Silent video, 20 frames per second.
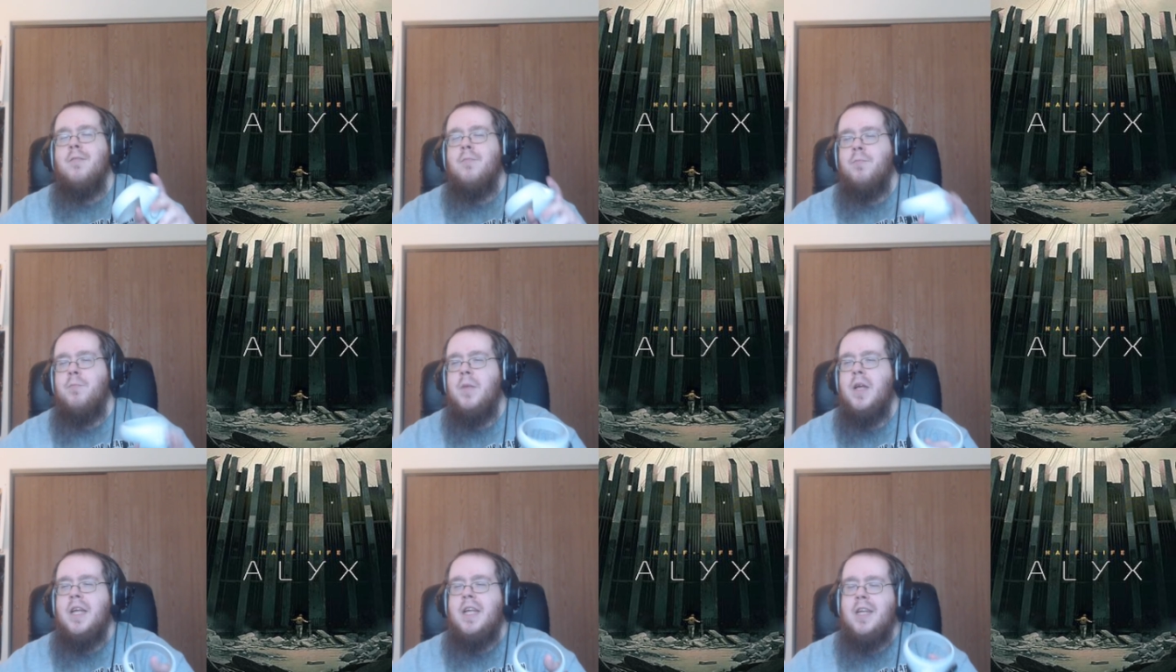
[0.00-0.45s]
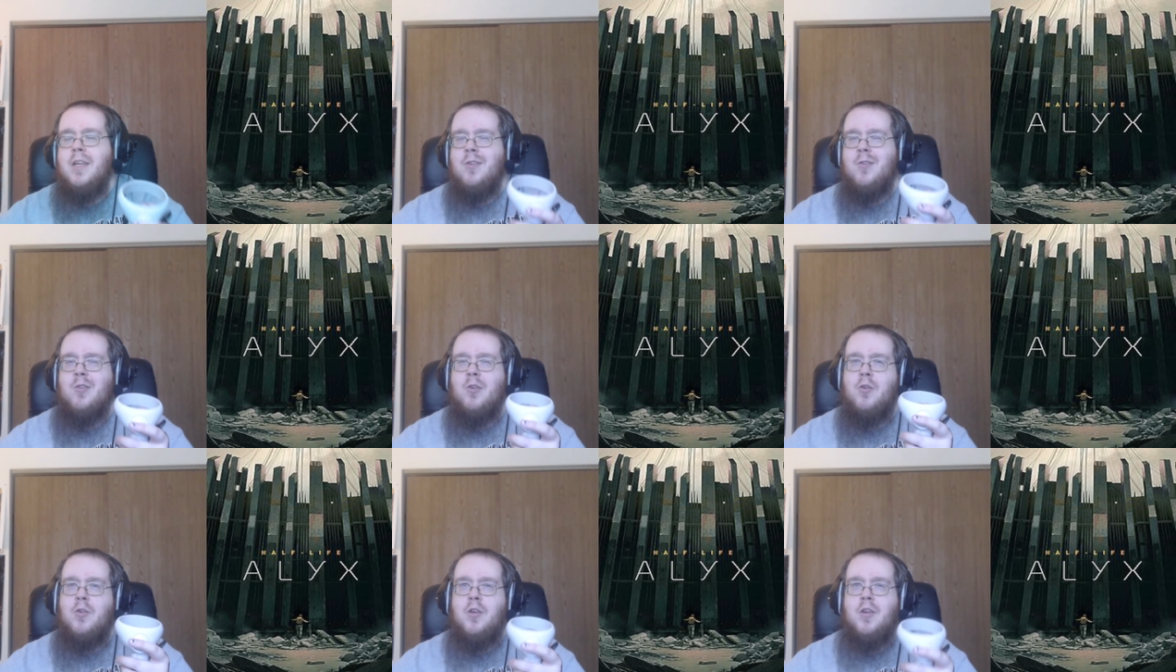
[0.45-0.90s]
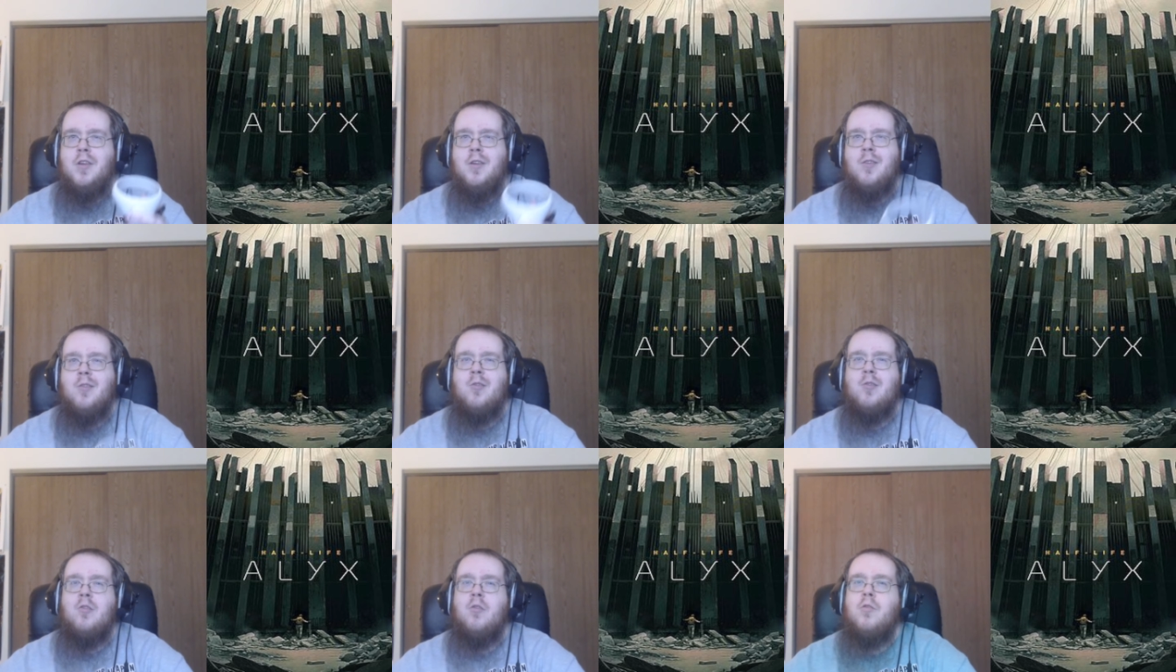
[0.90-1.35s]
make it so you
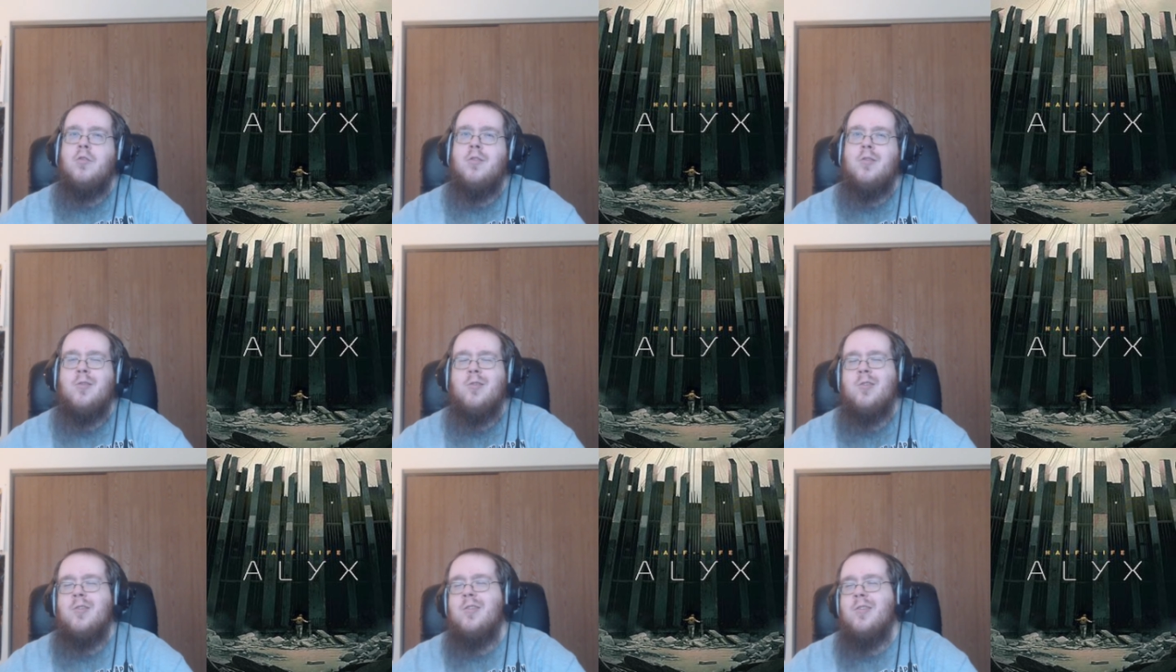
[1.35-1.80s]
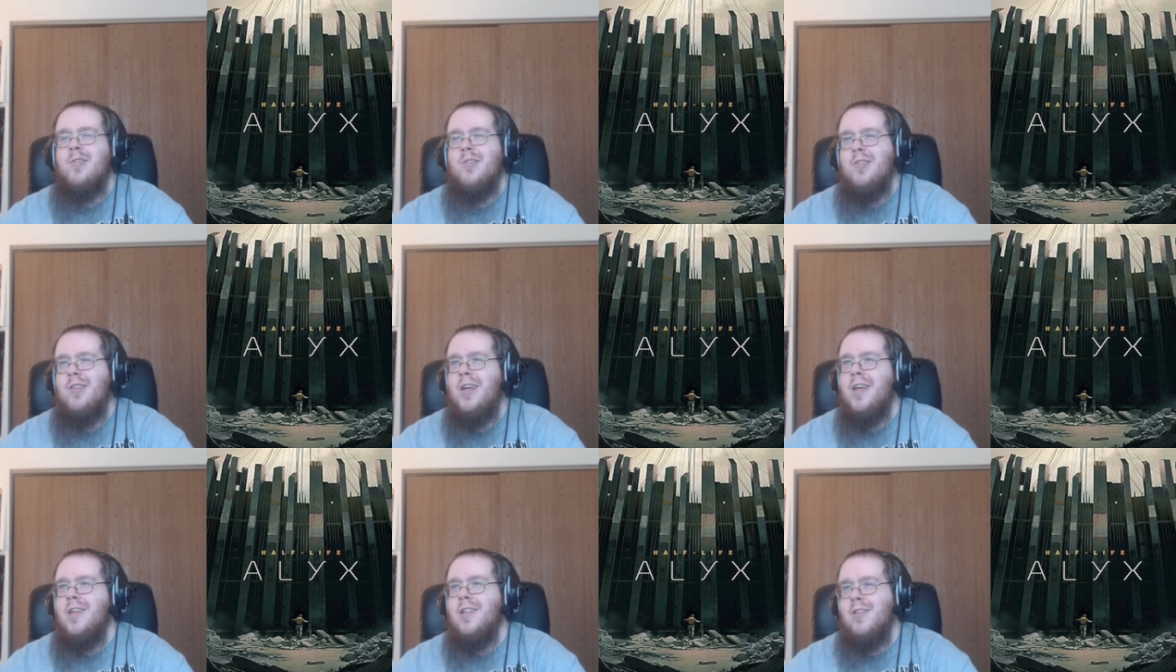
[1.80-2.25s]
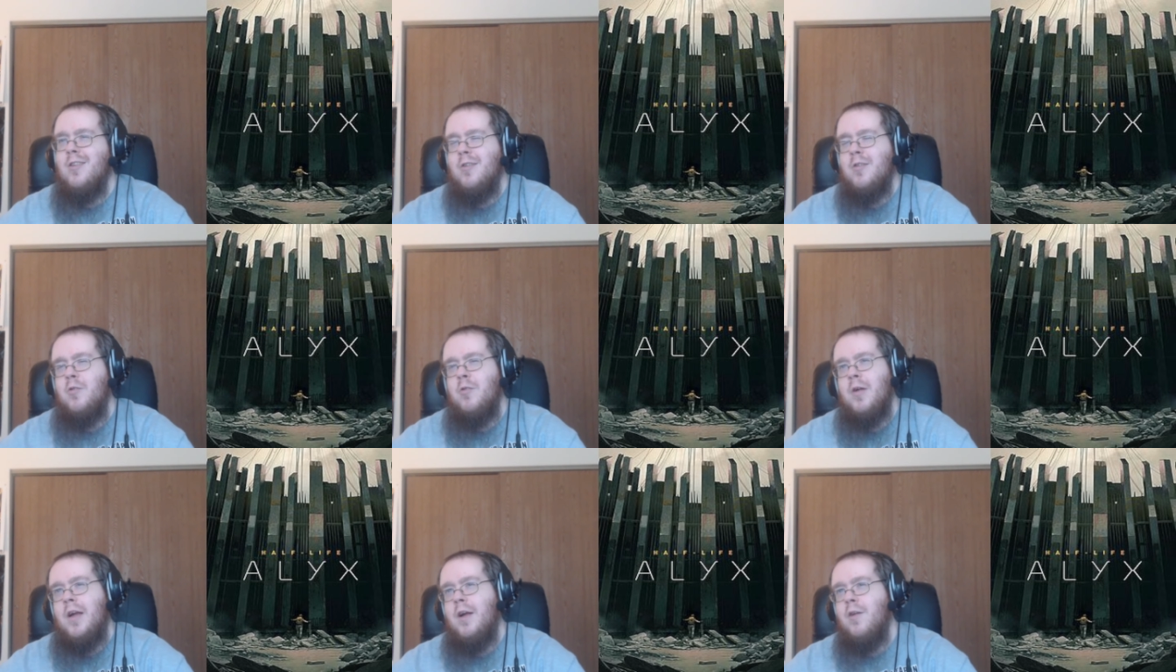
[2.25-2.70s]
can still use the stick to
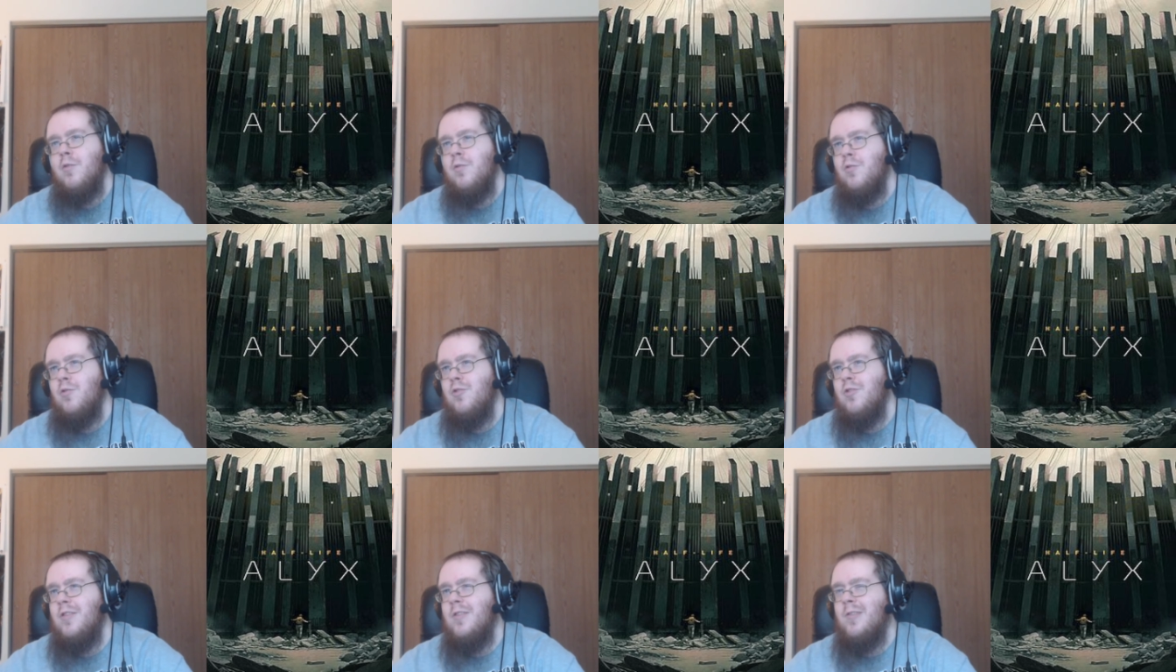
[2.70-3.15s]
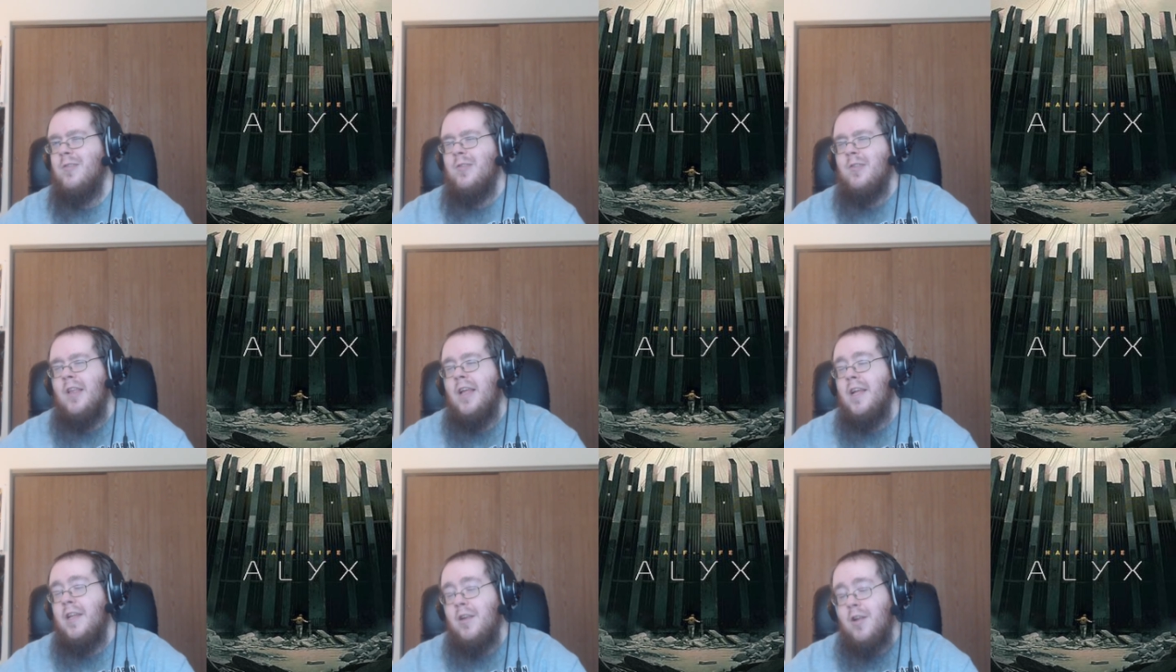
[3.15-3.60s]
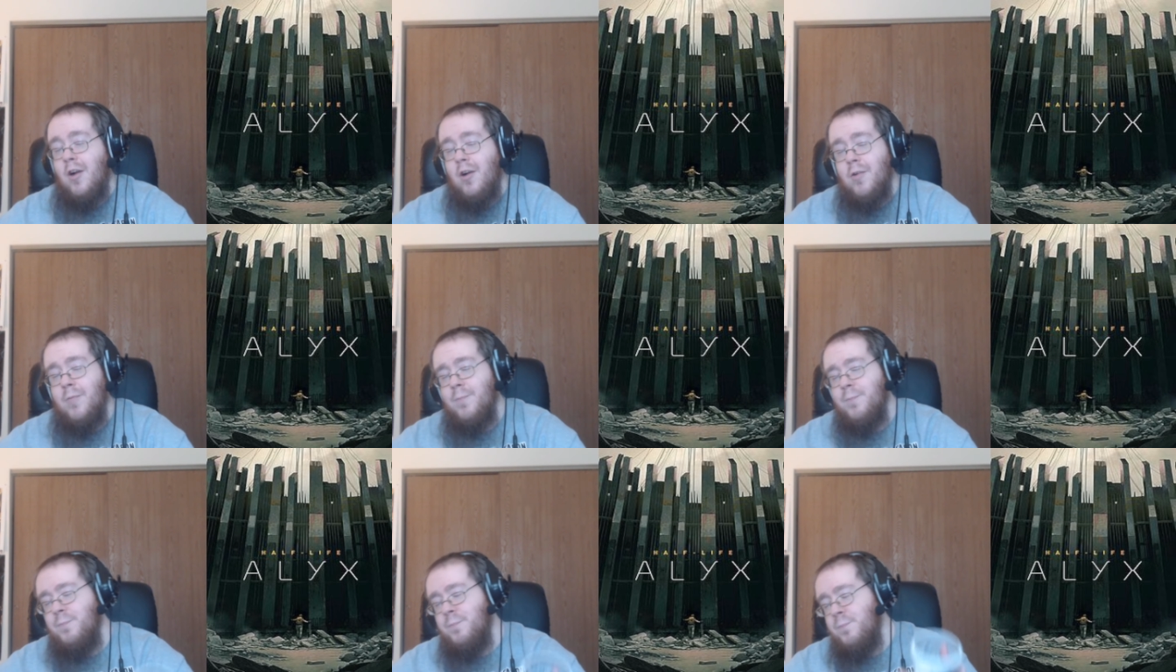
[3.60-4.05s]
crouch and stand up,